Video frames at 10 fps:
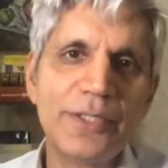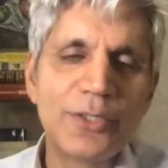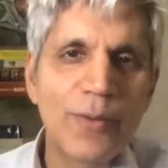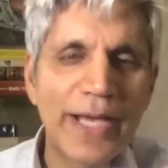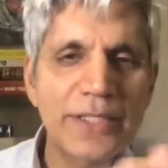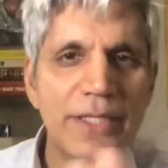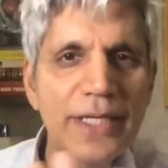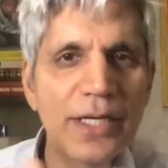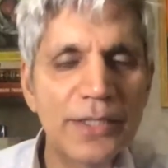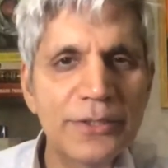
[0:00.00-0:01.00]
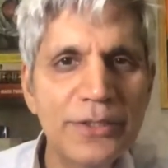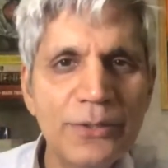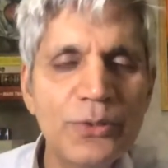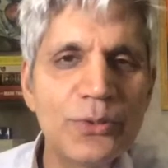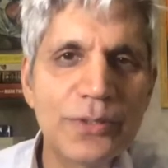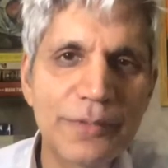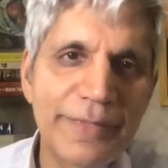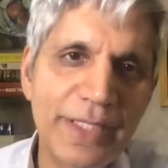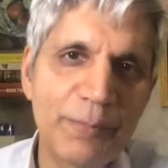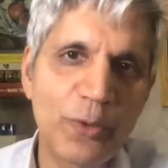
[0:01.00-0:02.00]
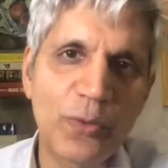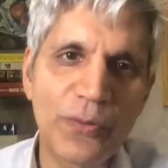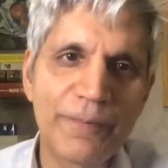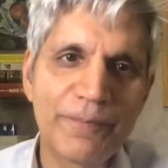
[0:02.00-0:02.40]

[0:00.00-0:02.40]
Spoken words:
to actually continue to develop your core.